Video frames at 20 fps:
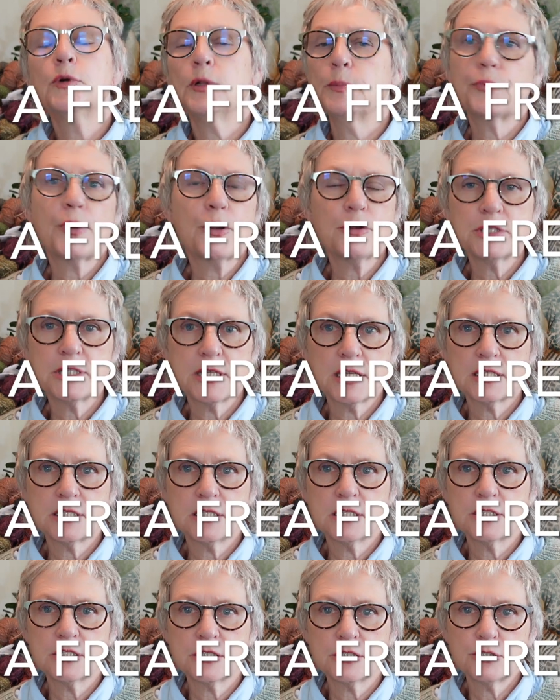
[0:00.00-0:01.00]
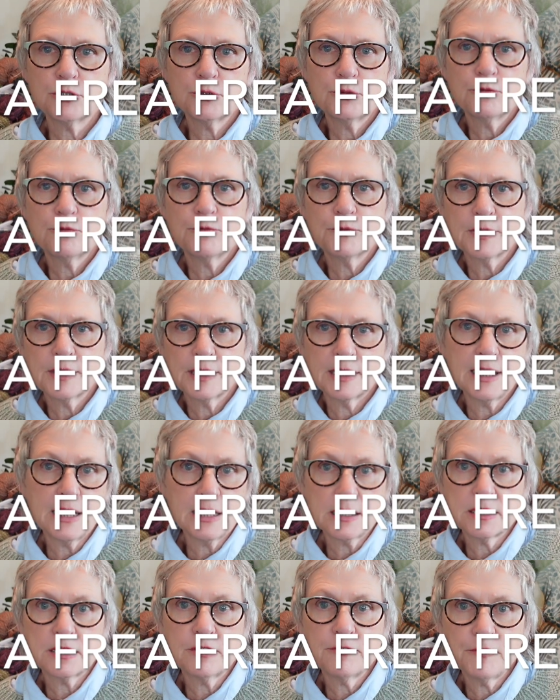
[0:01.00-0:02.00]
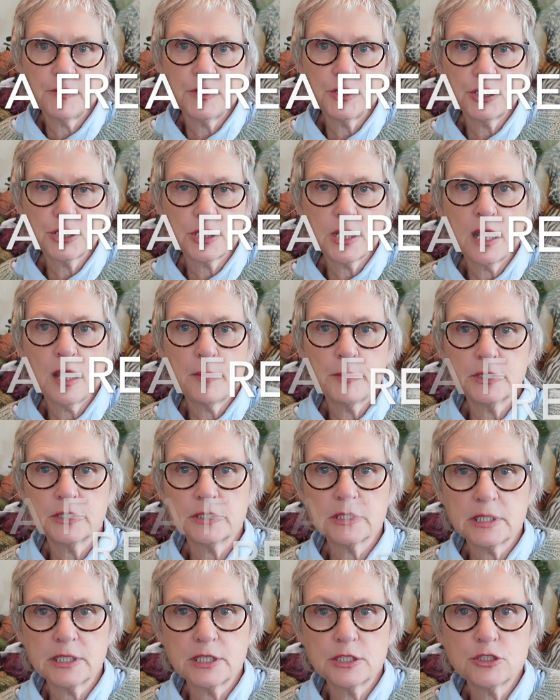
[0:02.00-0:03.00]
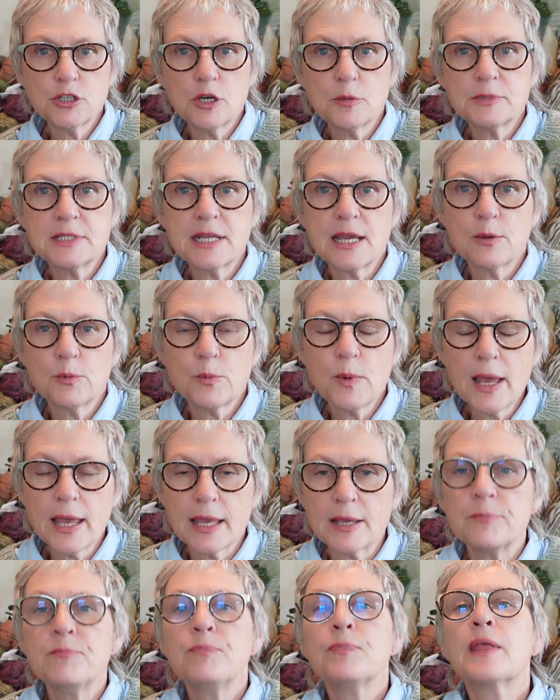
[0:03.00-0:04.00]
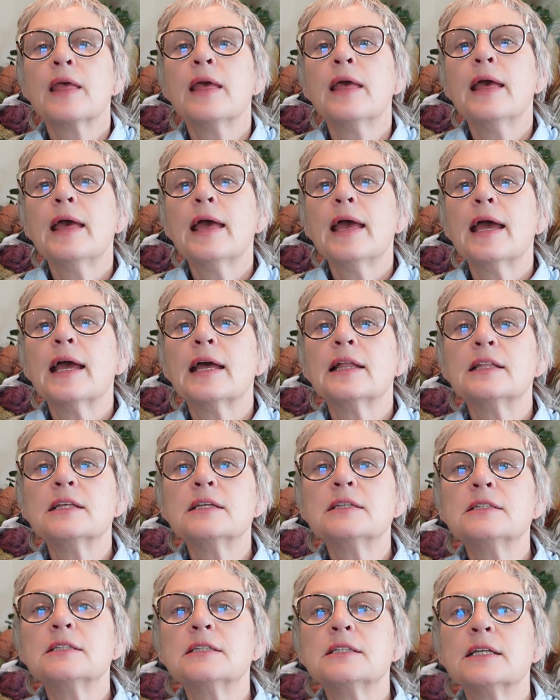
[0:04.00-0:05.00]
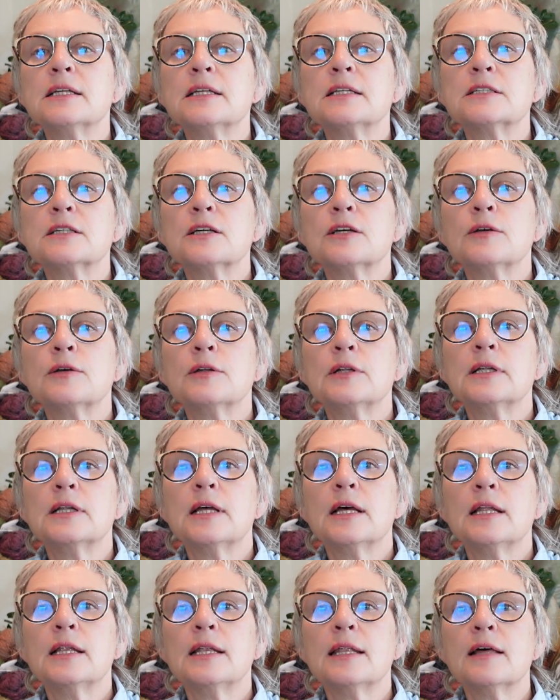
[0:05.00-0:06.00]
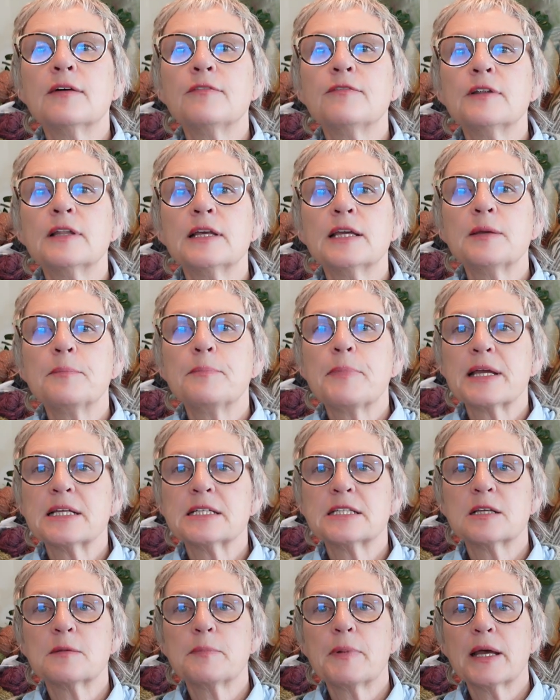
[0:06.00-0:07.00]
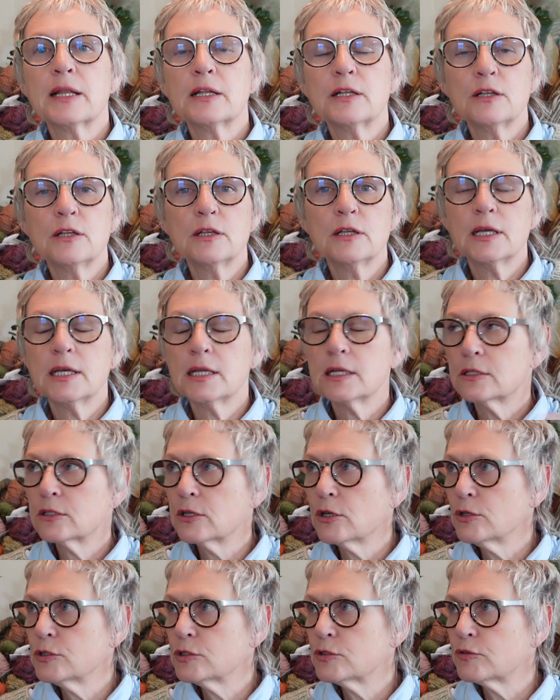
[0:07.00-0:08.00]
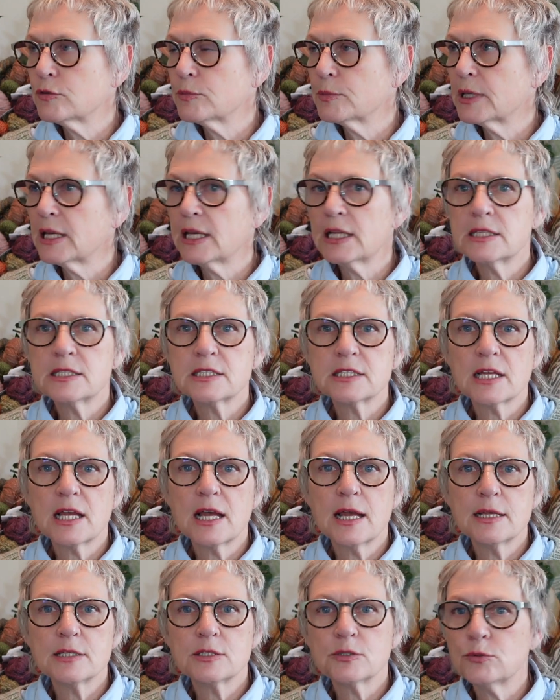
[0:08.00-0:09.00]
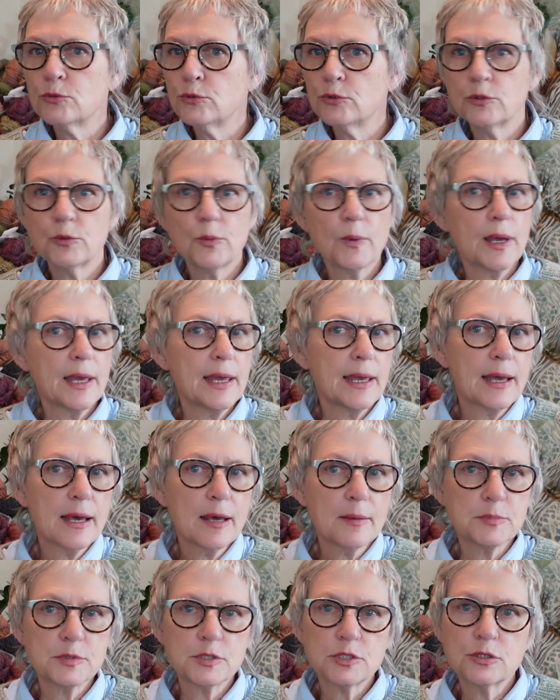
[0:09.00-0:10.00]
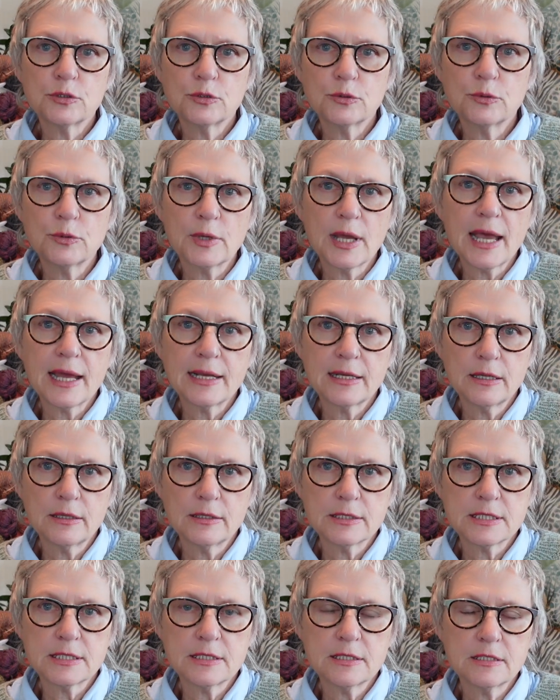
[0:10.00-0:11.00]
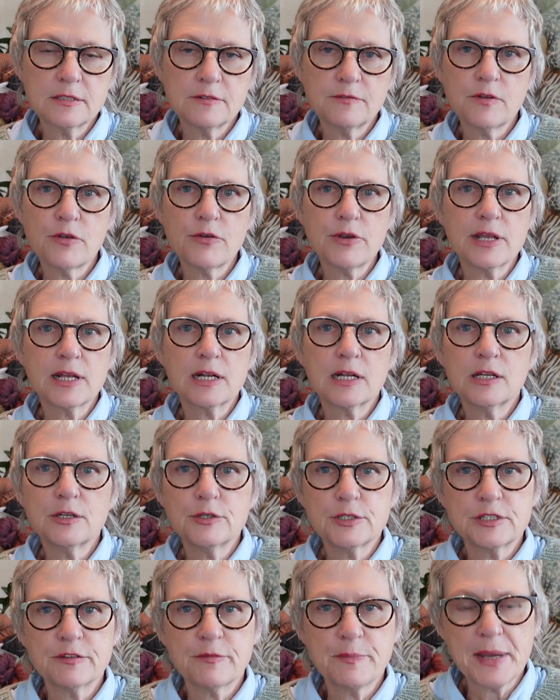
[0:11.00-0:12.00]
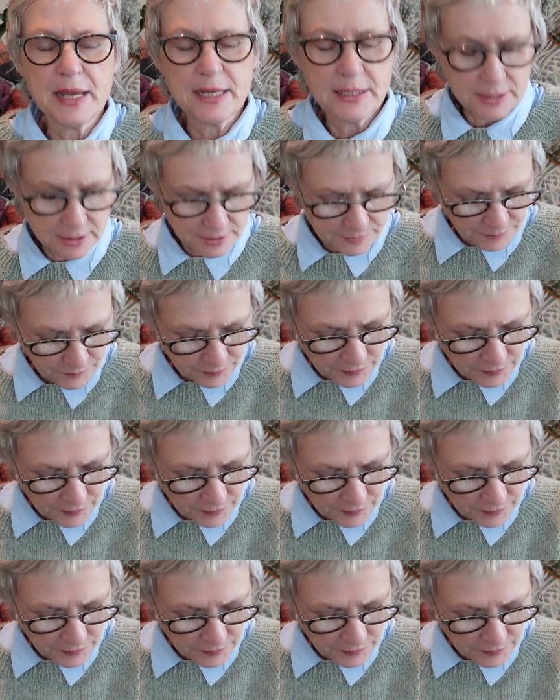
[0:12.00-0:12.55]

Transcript: processes to get a finished garment in a top-down way. And this is a lovely basic pattern. It goes from kid size all the way up to adults. It's a very inclusive pattern.